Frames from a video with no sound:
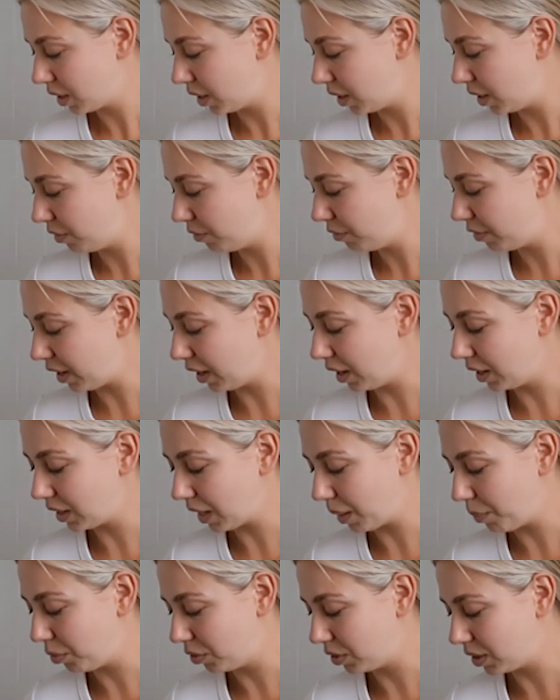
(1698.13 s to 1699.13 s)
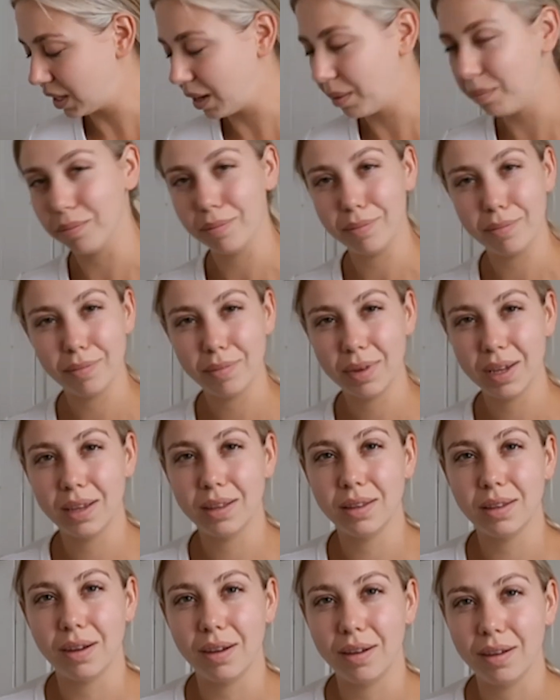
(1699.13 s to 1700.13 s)
I don't feel like they put them
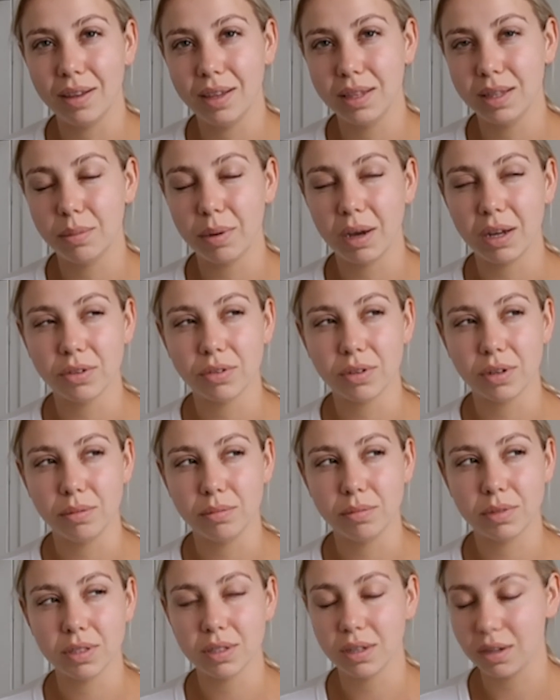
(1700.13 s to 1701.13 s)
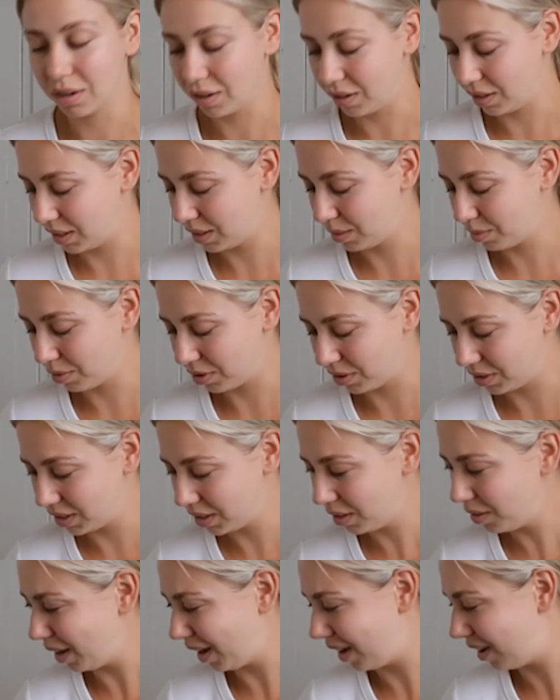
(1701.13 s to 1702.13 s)
in the, in the bathrooms on holidays abroad,
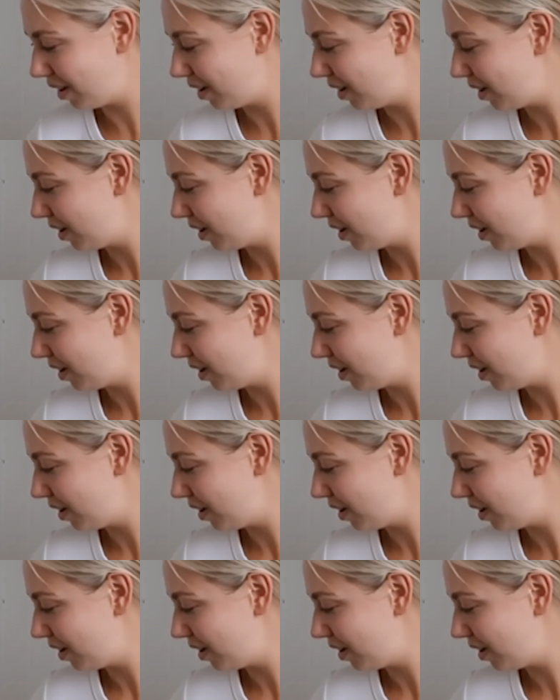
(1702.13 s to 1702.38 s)
do they?